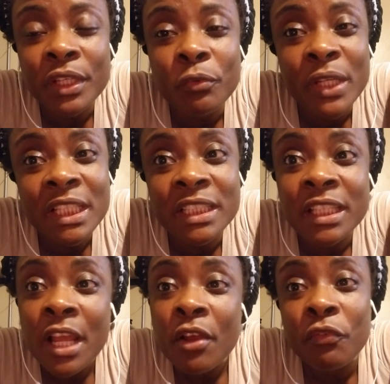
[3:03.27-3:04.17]

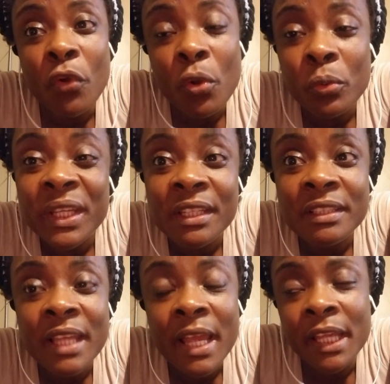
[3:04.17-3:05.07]
weeks, four
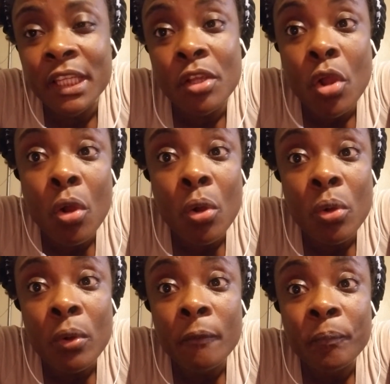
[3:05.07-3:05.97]
weeks, and he go